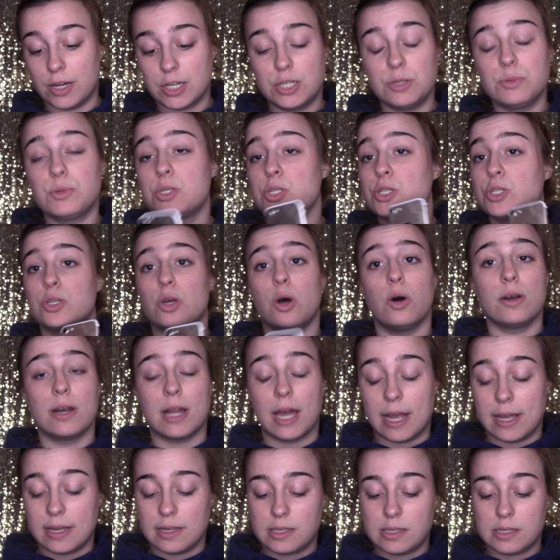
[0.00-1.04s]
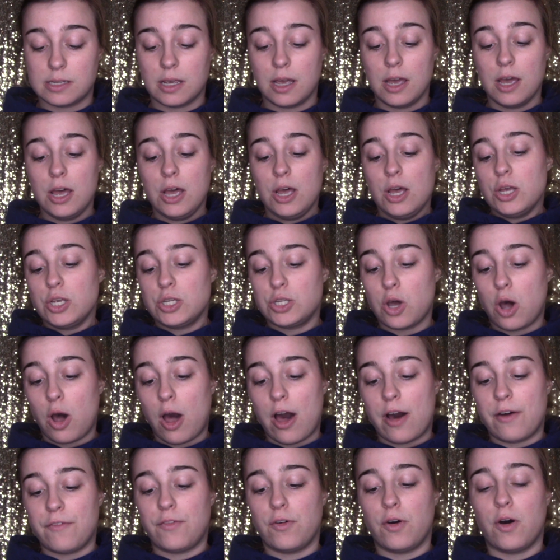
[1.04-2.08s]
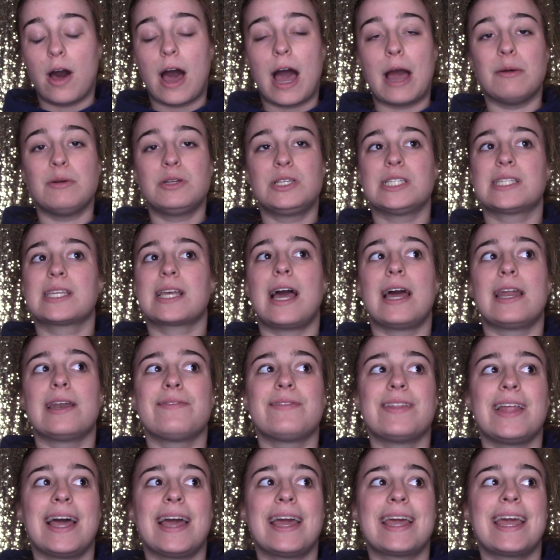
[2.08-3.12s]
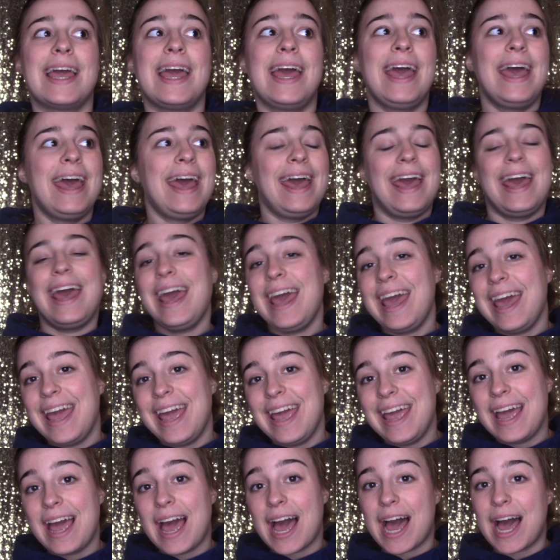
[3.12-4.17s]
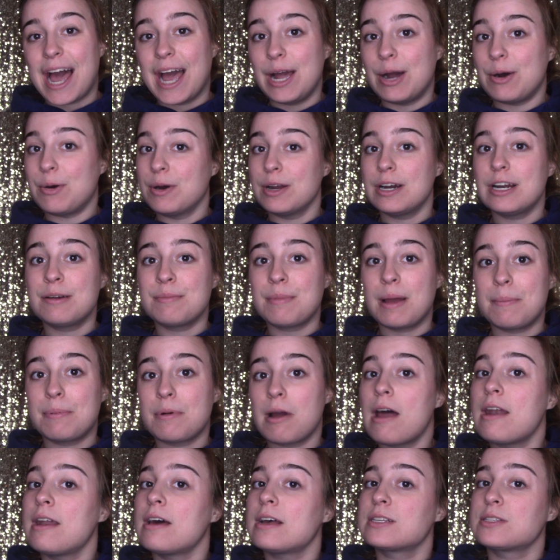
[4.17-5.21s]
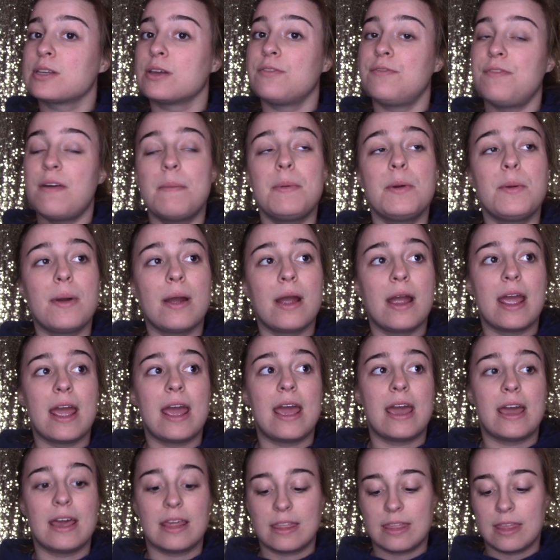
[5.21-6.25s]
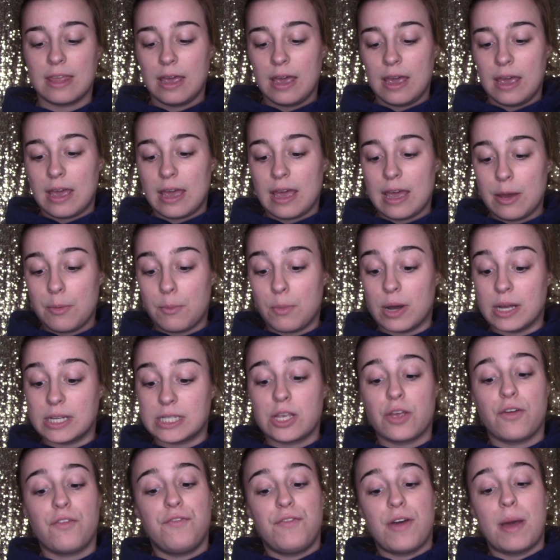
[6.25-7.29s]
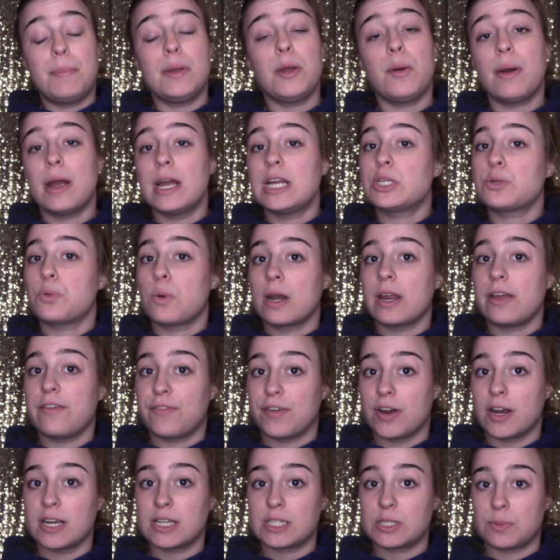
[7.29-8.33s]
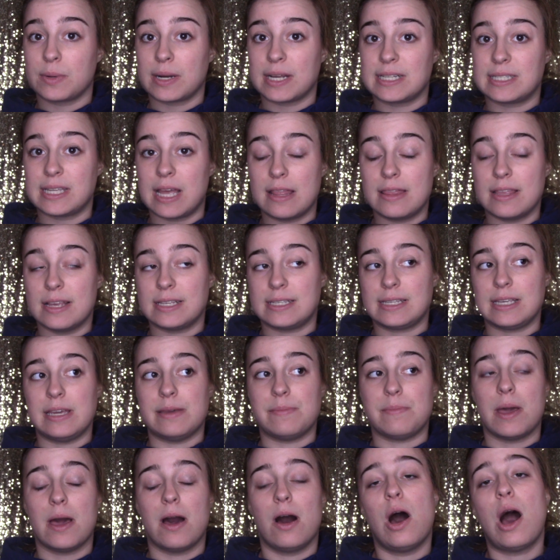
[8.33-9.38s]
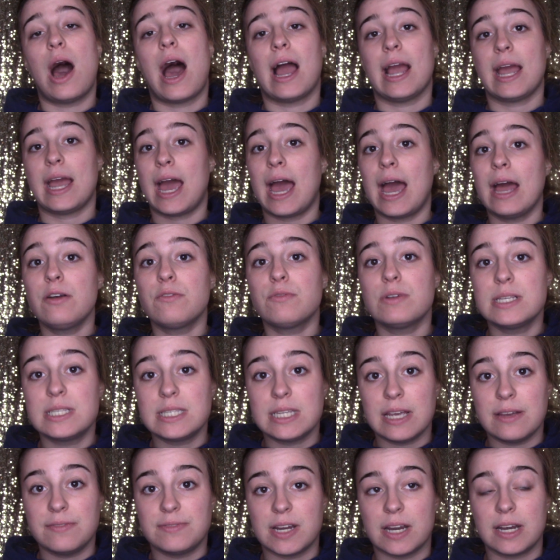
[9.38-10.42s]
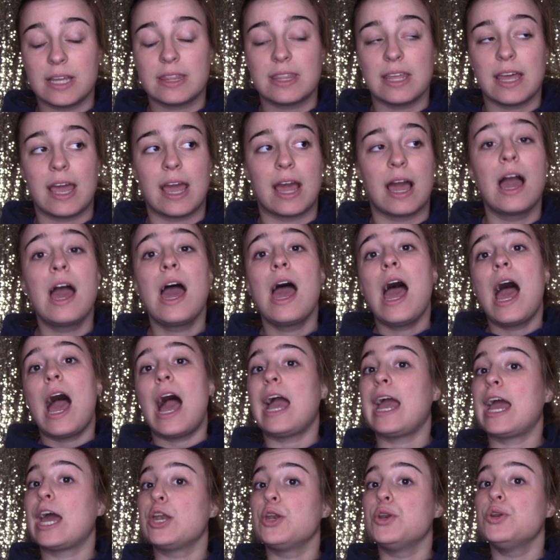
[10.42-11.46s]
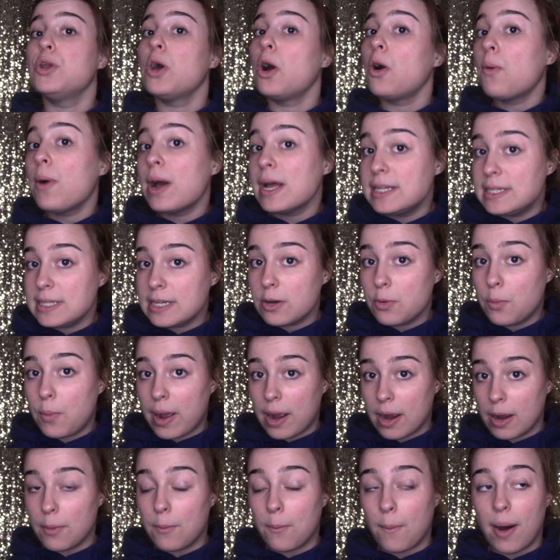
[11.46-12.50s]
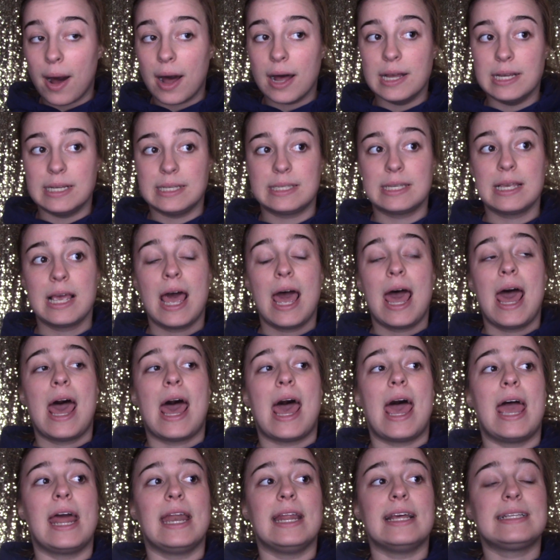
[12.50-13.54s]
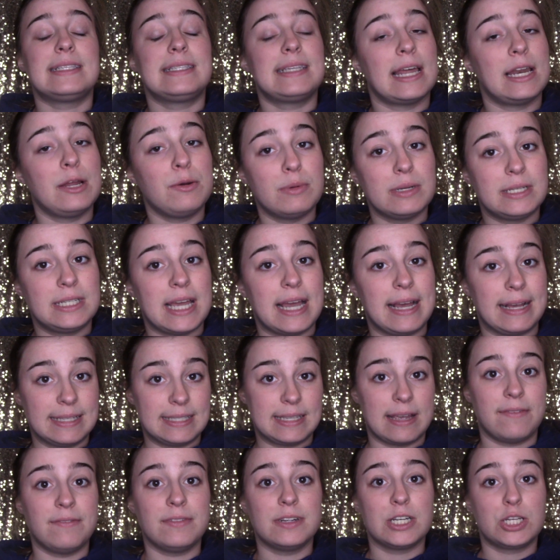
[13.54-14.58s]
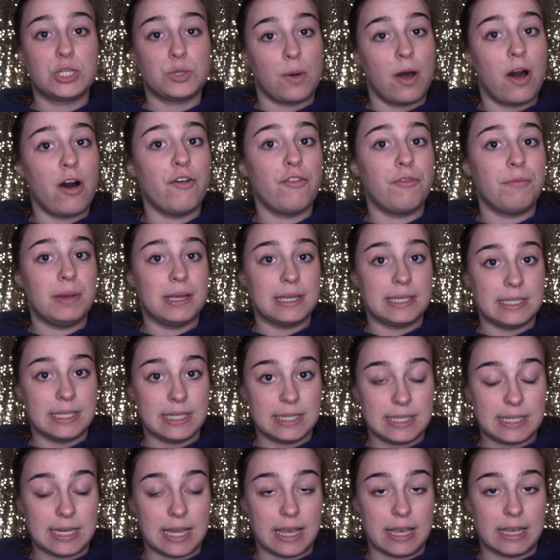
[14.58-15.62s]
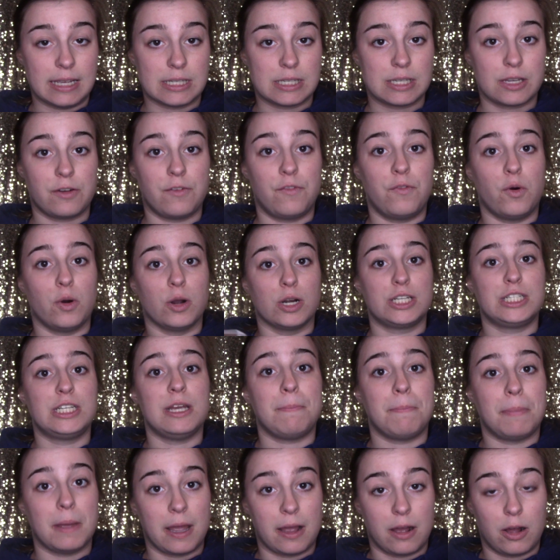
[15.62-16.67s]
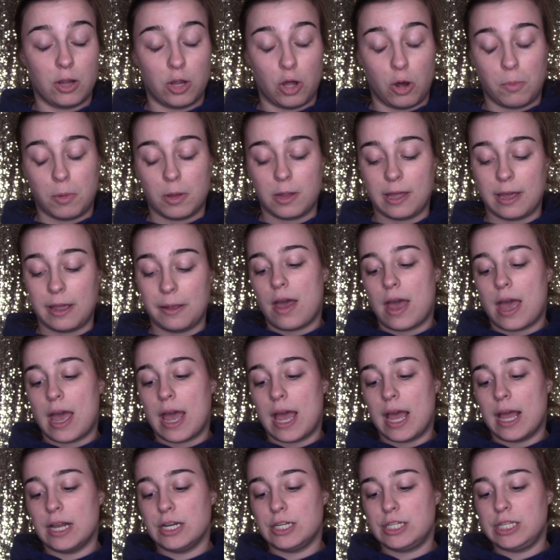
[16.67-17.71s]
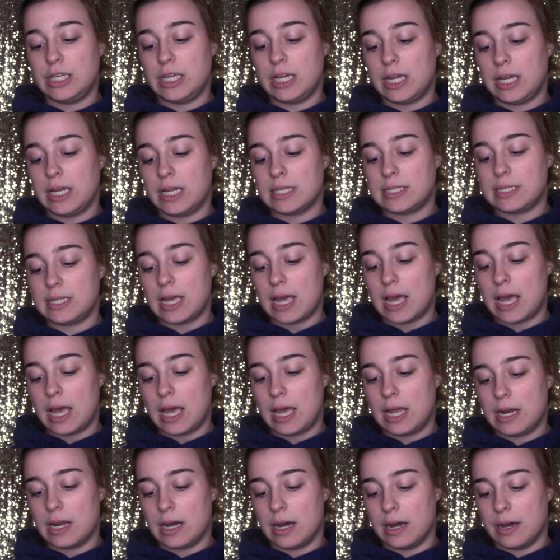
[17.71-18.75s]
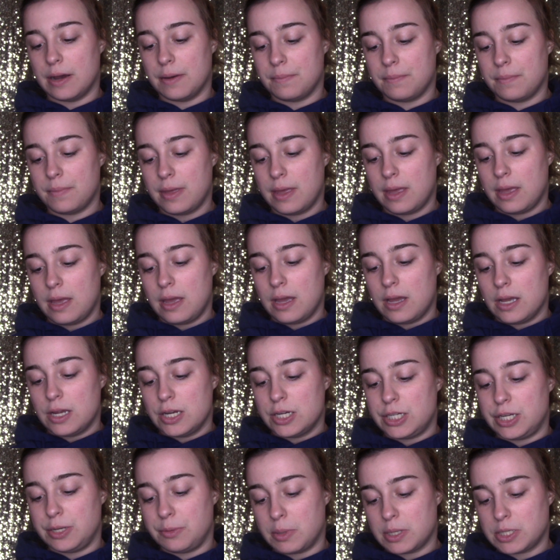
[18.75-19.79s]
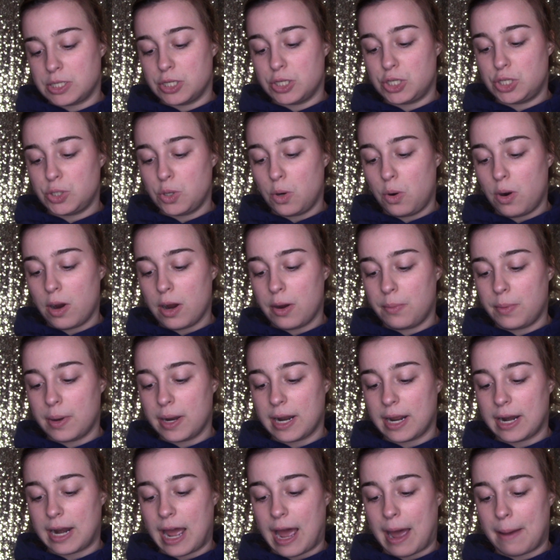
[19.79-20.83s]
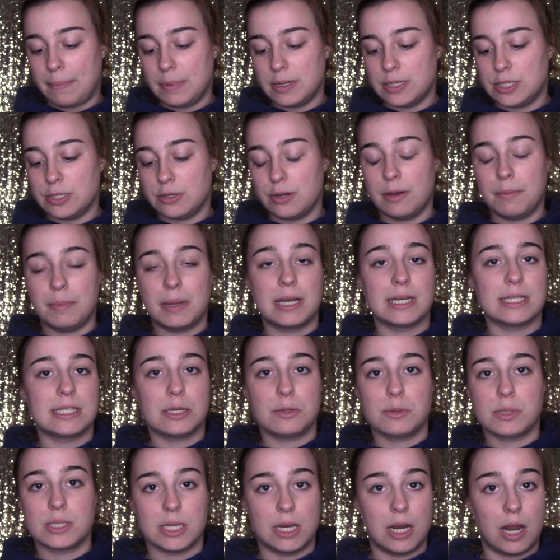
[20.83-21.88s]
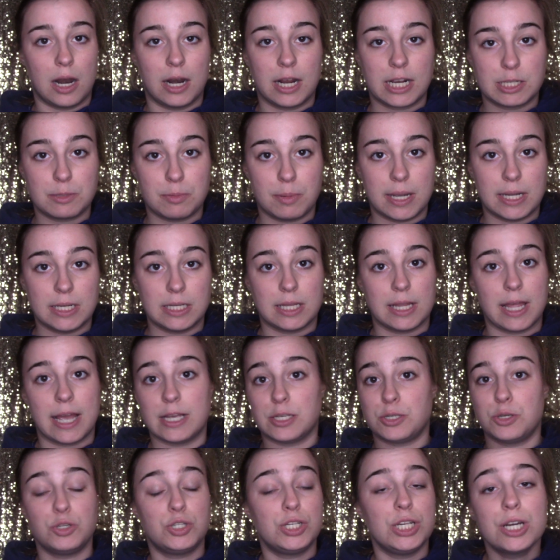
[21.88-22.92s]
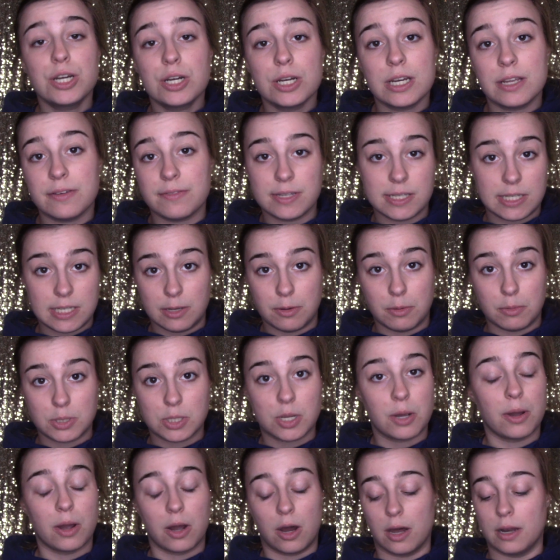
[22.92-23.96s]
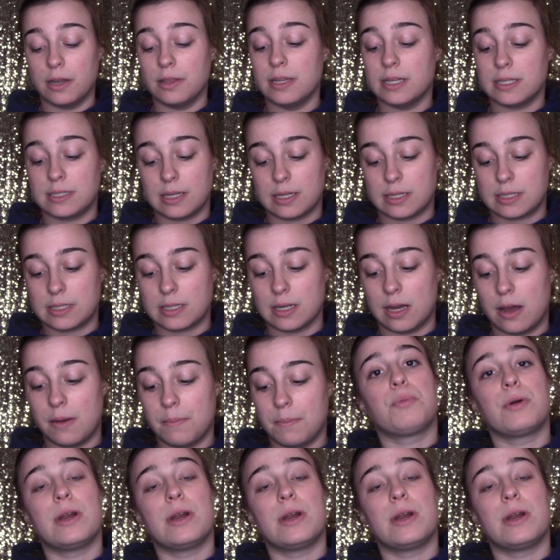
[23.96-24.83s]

She was so nice, so helpful. I was just kind of like, hey, I ordered my products on February 8th. It was February 21st when I sent this email. I hadn't received anything. I had no idea where it was, and it said it would take 7 to 12 business days for shipping globally. And she said she wasn't sure what had happened to it because there was an unexplained delay, so she couldn't even see what was going on in the system.